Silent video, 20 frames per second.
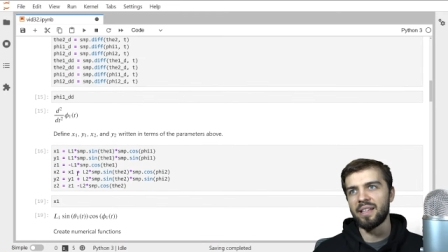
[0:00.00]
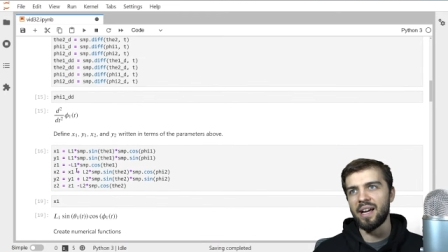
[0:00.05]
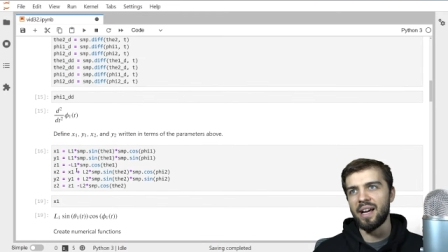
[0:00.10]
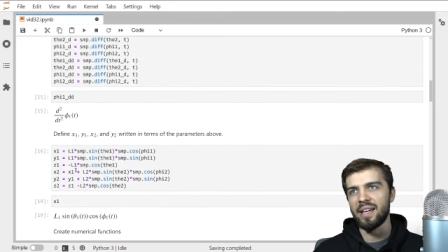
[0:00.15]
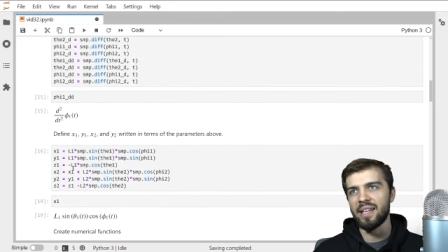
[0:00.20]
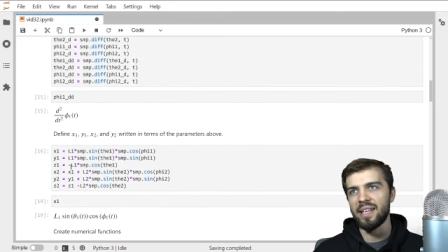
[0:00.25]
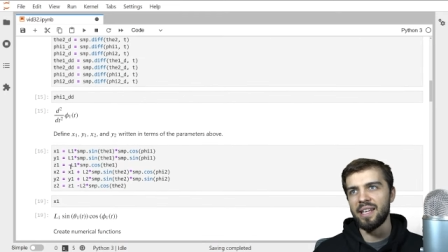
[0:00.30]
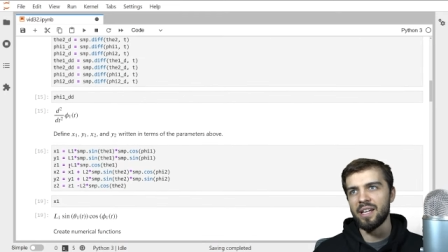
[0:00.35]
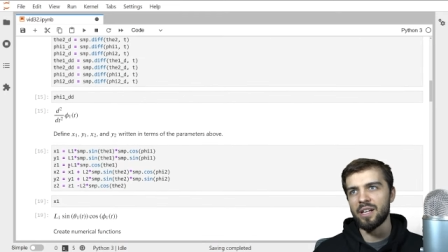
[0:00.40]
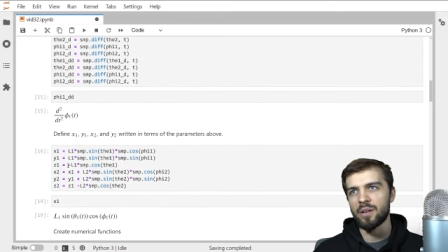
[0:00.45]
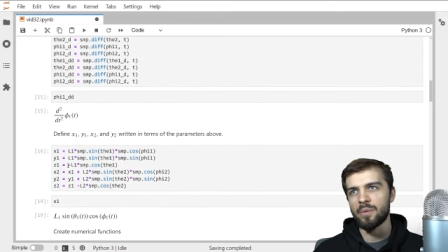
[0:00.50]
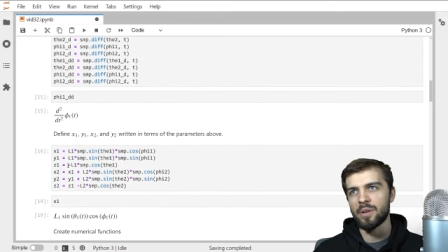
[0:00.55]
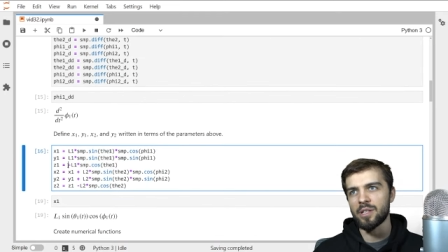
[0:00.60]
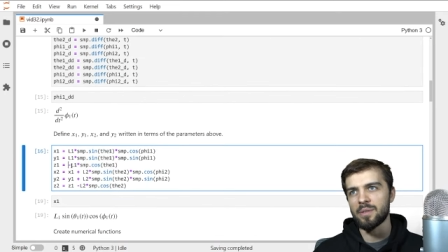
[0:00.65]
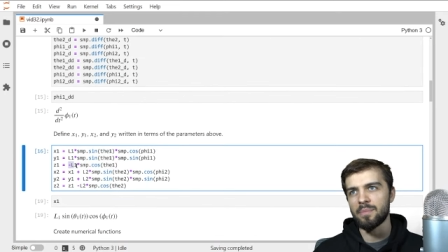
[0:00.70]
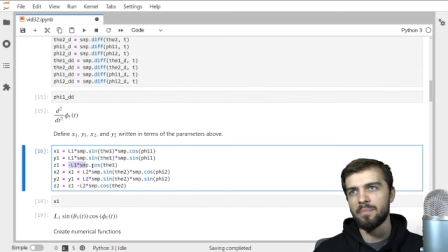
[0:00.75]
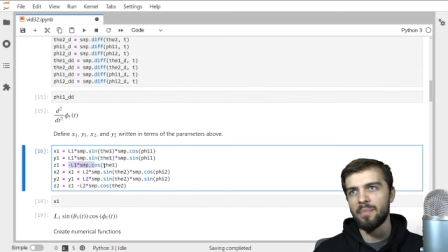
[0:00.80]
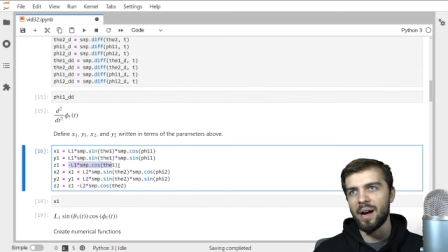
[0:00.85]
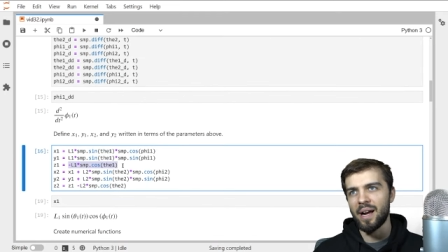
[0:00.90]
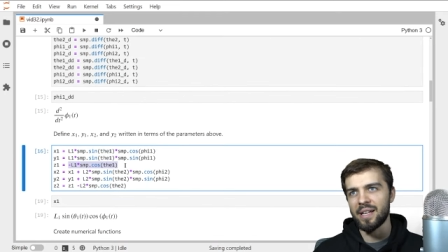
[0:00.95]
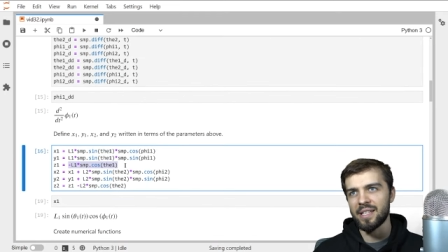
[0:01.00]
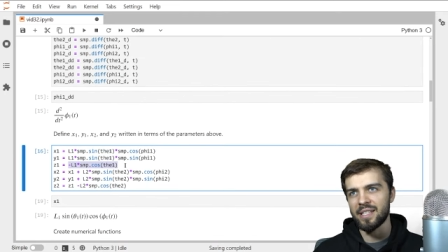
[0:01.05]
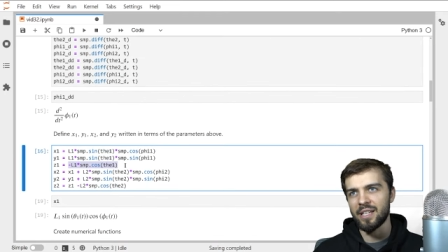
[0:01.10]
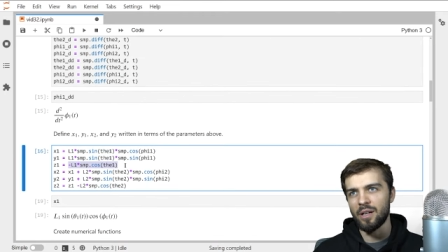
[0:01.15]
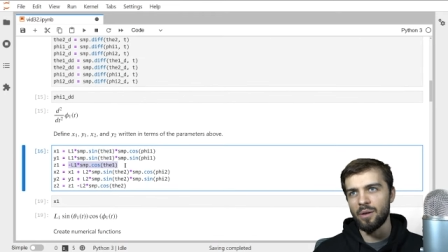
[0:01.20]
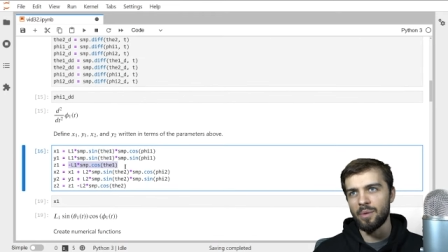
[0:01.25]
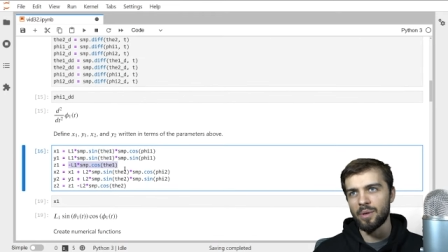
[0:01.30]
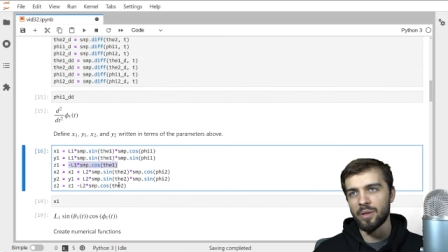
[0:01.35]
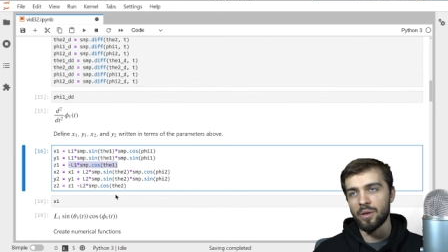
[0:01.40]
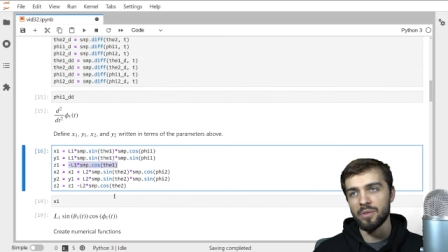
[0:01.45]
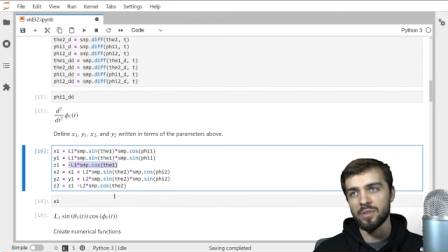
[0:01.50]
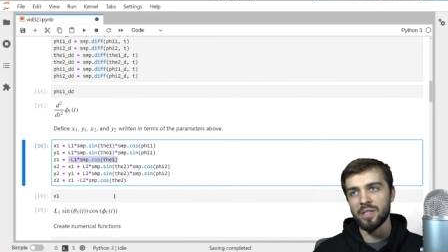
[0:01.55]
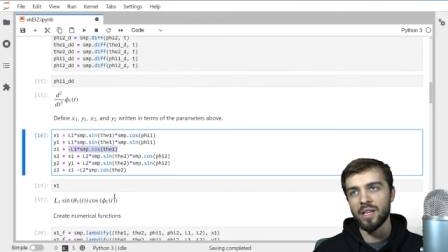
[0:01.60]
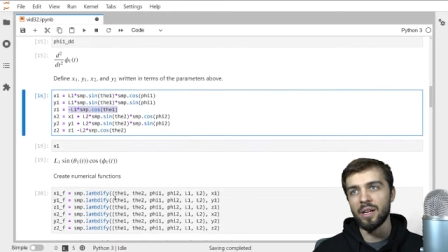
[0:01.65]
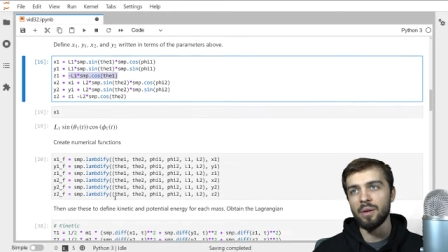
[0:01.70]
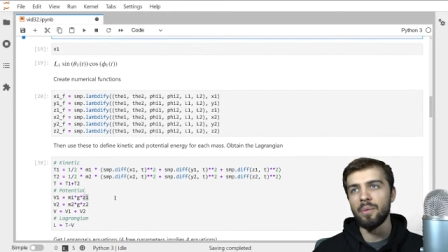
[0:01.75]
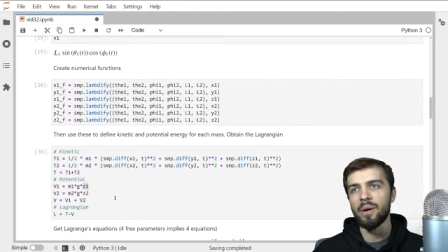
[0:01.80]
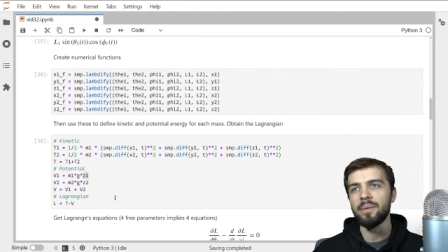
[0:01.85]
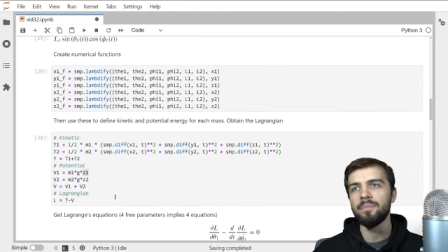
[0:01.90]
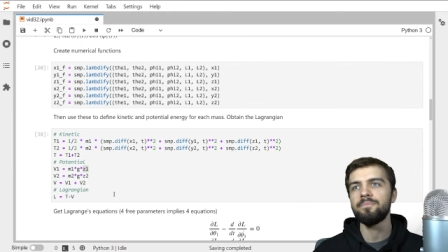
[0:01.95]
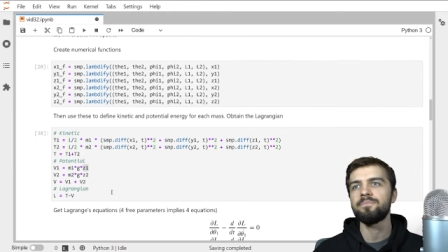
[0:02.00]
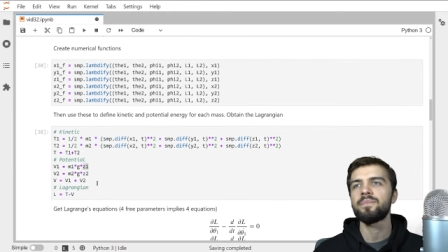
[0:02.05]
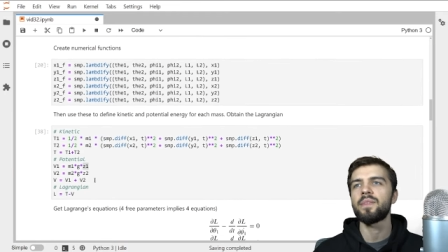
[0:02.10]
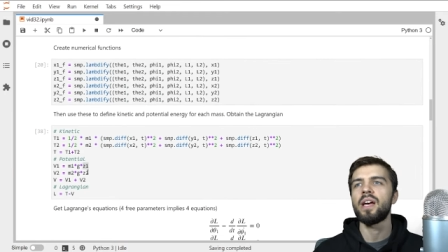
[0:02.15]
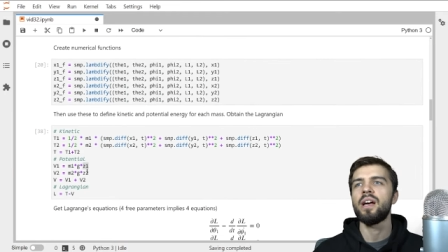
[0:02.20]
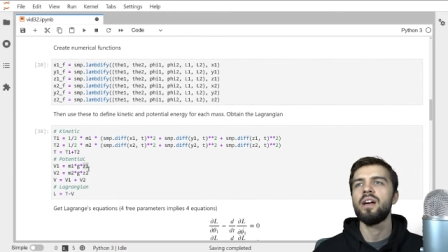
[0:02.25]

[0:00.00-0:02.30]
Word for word: that here, where it's minus L one cos theta one.